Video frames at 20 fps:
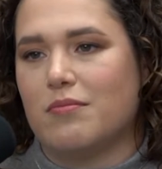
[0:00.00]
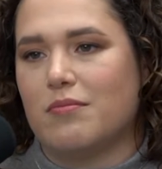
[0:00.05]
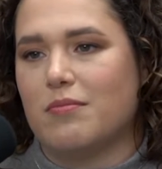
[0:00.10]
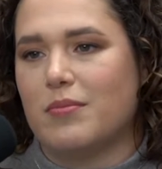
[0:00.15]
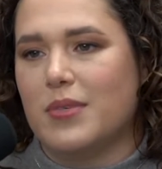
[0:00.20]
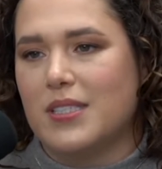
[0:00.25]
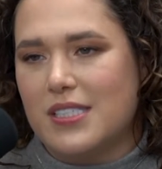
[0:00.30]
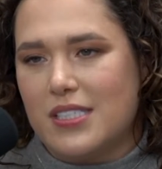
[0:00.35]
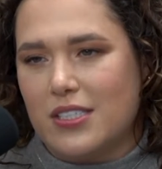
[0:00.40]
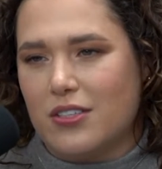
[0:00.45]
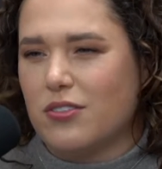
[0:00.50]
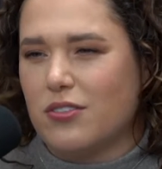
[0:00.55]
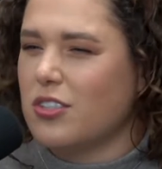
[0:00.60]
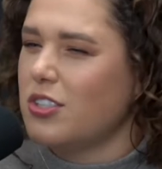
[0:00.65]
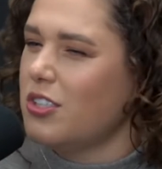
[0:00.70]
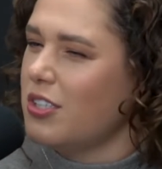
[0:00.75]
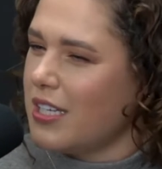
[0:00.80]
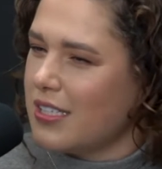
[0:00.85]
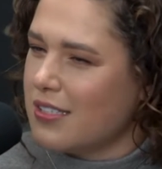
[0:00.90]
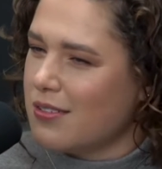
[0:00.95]
But still,
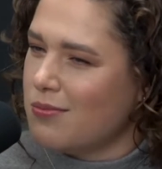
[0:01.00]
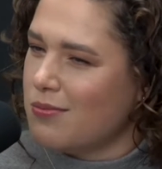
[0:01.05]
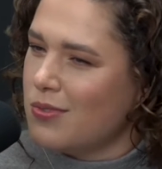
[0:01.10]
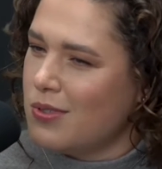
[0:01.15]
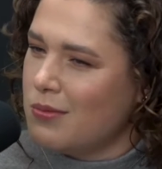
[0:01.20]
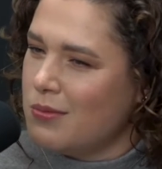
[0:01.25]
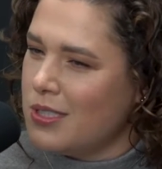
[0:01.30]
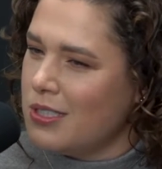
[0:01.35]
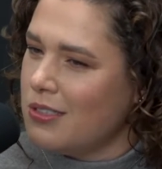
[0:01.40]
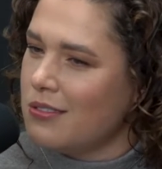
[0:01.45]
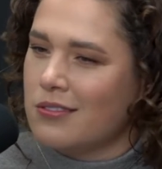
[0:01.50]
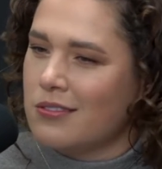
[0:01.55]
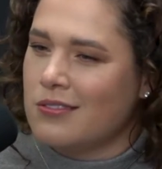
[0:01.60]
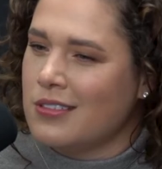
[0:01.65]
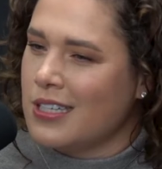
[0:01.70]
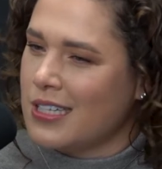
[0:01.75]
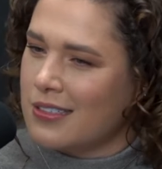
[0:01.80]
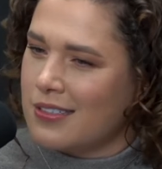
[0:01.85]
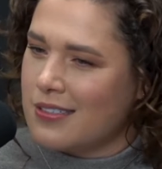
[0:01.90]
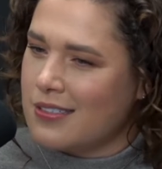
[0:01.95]
you as a woman, you don't
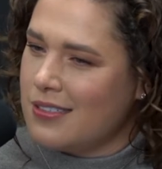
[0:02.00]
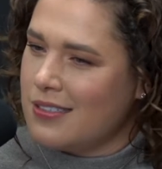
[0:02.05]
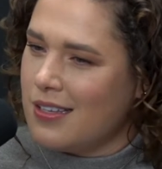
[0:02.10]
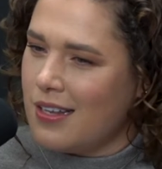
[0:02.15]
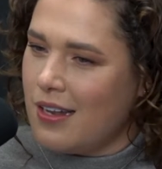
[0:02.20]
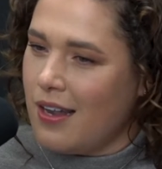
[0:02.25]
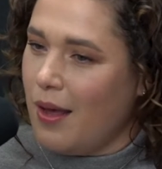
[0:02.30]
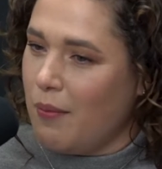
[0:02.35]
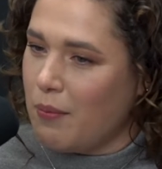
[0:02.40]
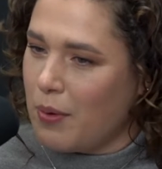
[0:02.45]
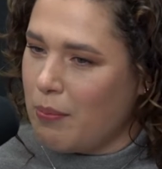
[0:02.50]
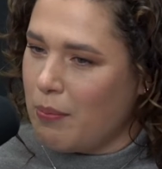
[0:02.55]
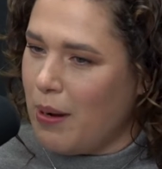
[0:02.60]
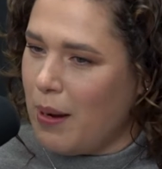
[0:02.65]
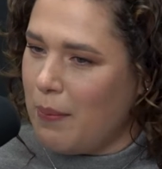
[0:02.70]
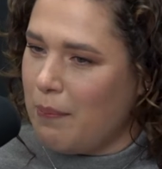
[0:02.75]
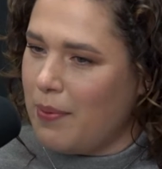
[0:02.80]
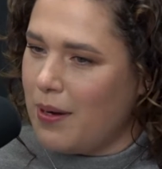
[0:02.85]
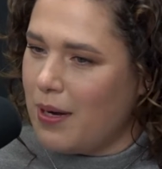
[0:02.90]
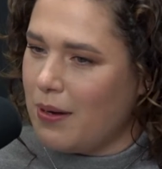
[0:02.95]
like to see that number
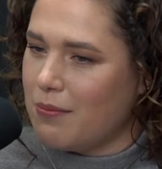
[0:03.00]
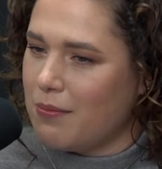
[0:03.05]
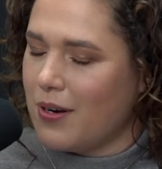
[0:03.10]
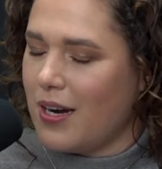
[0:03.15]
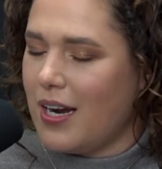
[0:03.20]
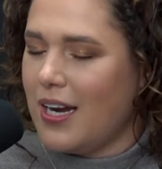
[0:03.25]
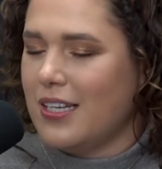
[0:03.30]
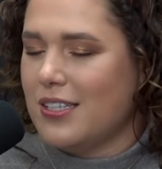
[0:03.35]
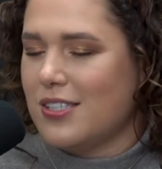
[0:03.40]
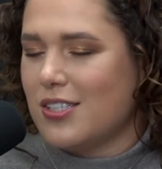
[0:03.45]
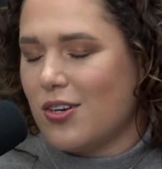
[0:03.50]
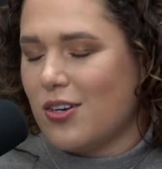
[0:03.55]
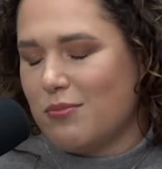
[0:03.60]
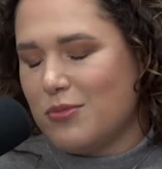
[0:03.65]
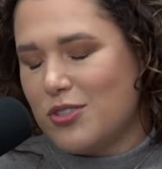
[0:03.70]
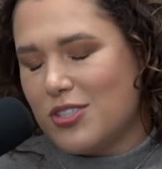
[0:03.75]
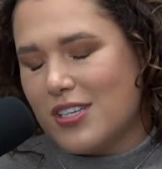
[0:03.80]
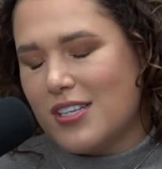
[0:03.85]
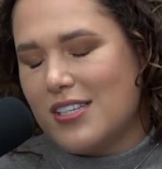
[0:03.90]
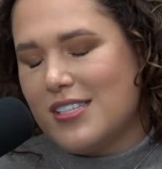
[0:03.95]
pop up, right? So I'm
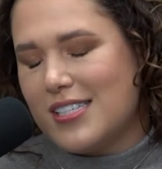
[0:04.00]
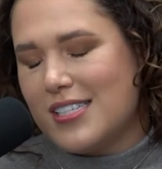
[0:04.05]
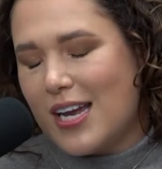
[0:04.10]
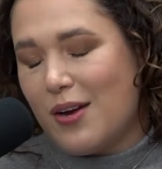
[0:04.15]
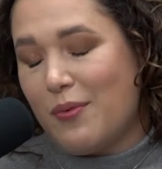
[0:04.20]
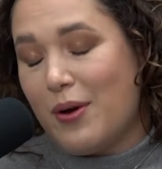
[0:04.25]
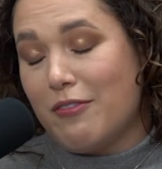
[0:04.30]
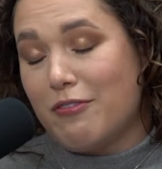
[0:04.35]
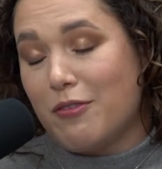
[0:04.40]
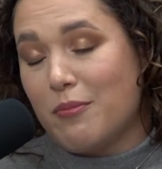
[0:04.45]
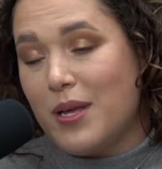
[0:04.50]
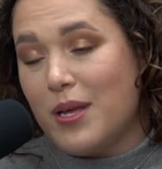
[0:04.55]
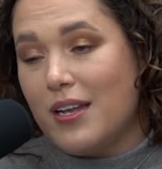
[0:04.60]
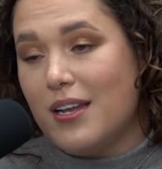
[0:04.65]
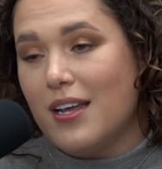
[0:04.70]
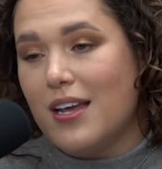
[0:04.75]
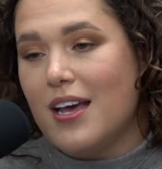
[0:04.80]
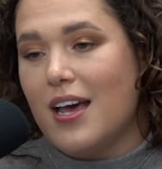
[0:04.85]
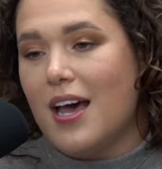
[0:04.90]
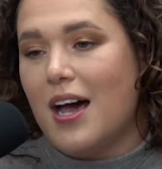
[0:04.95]
just going to stay away from it.
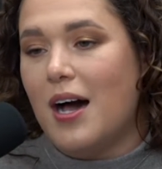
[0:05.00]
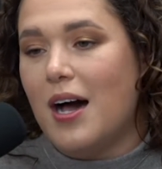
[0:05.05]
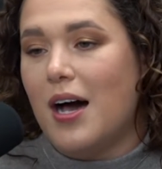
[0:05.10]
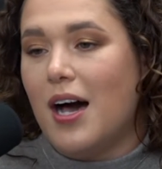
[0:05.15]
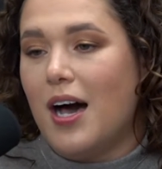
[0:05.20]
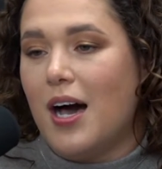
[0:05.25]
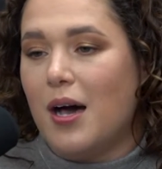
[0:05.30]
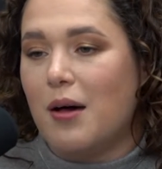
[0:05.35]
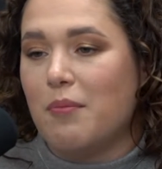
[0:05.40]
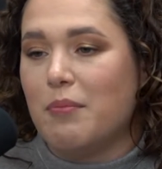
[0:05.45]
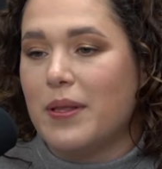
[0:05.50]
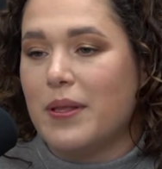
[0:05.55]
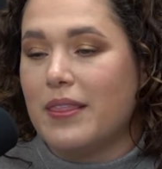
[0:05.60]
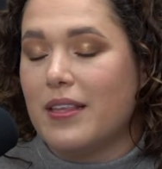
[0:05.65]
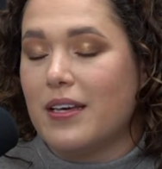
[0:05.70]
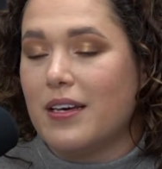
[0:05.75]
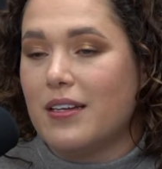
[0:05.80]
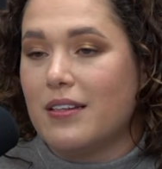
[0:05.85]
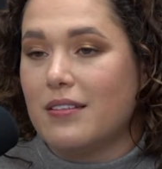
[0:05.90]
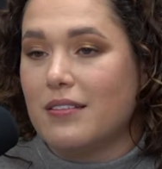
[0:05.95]
But
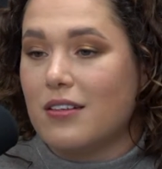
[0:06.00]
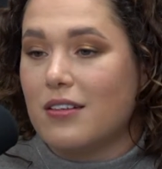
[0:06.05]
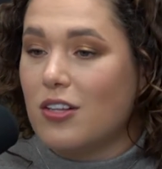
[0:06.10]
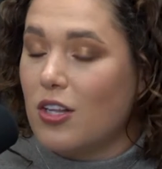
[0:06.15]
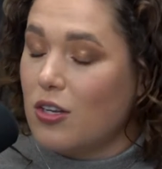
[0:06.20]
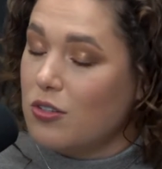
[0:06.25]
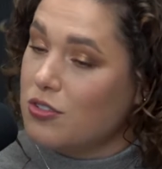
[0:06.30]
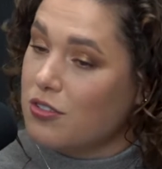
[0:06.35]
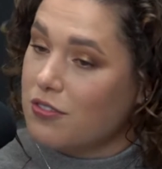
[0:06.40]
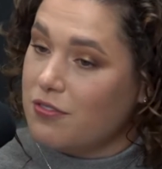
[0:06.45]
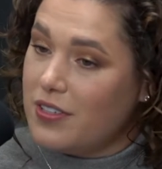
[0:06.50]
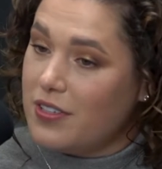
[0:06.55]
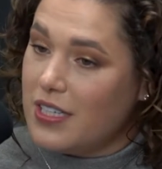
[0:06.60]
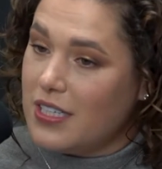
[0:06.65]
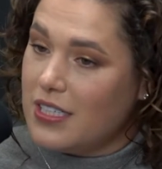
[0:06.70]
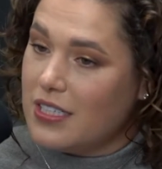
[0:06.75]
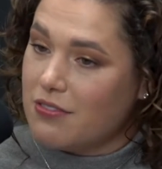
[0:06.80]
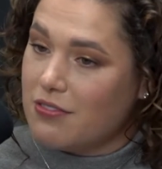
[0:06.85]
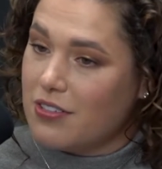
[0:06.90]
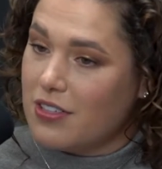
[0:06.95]
the clothes are fitting
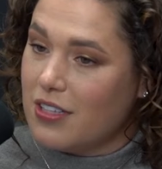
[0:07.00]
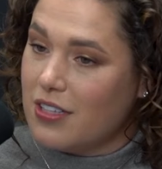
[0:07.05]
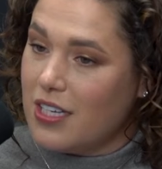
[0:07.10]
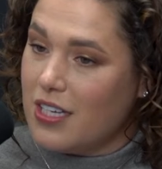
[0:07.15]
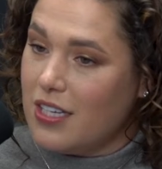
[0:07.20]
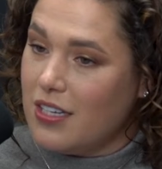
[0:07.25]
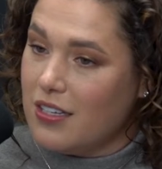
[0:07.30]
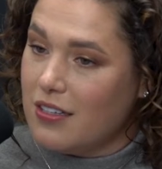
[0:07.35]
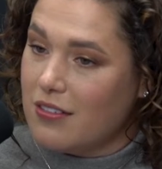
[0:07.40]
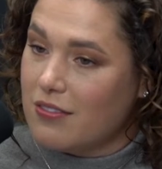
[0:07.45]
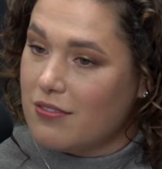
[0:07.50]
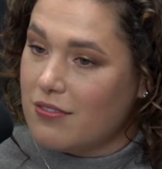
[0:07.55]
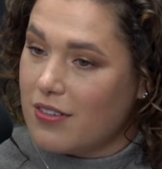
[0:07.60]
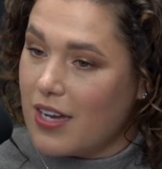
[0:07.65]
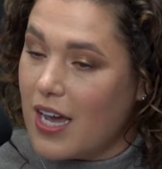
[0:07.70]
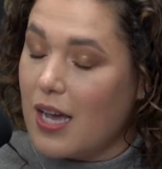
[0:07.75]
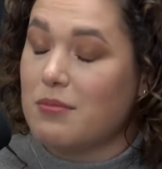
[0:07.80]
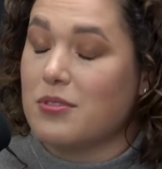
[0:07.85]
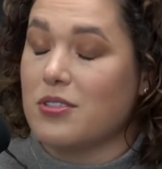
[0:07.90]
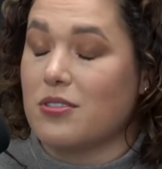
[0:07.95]
differently,
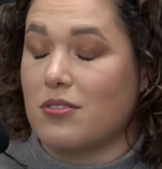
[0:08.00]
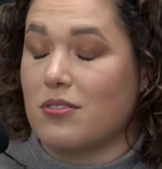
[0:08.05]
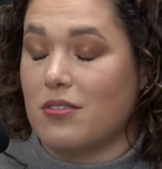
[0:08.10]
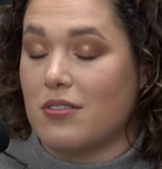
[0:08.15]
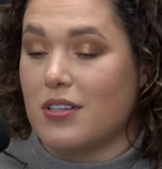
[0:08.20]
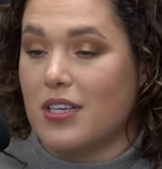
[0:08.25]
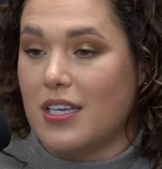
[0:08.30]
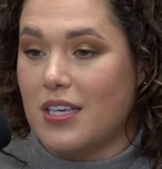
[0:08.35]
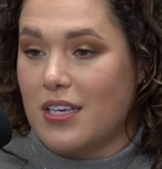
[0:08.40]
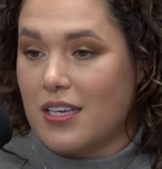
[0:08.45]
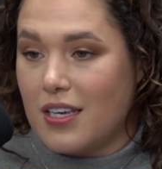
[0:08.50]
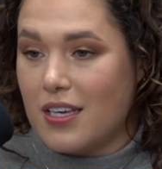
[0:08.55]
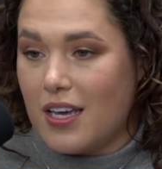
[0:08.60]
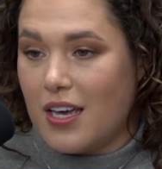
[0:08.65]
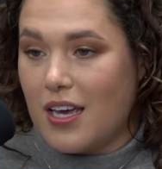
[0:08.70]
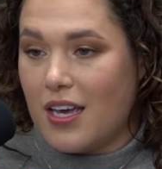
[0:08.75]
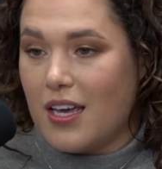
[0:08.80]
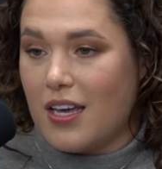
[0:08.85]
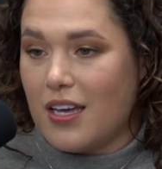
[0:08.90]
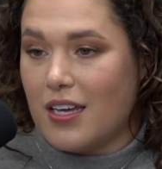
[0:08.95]
absolutely,
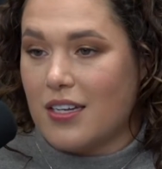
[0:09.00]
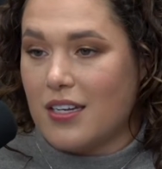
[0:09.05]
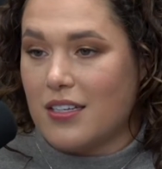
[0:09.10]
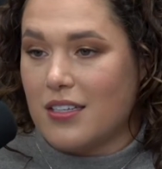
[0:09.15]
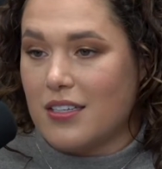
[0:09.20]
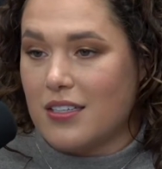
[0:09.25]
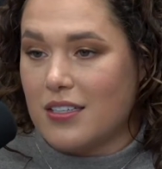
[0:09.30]
and